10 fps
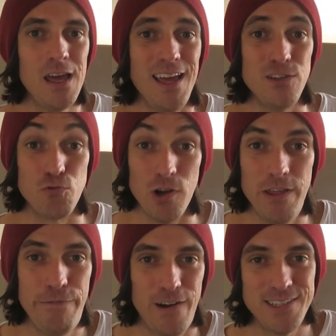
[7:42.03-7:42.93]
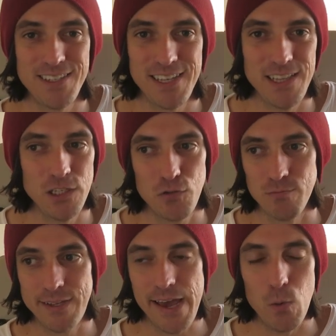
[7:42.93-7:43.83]
It's really fun to see this
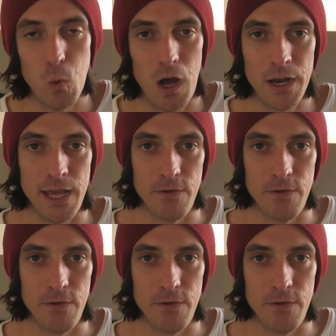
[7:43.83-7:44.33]
from day one.